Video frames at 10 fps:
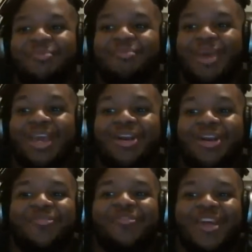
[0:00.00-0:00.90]
made
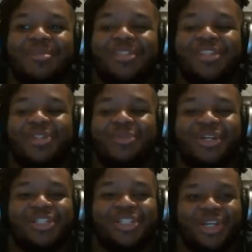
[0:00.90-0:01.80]
her famous because you
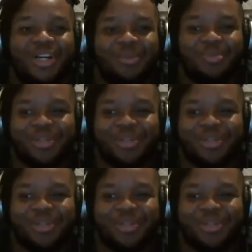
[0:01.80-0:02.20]
couldn't shut up.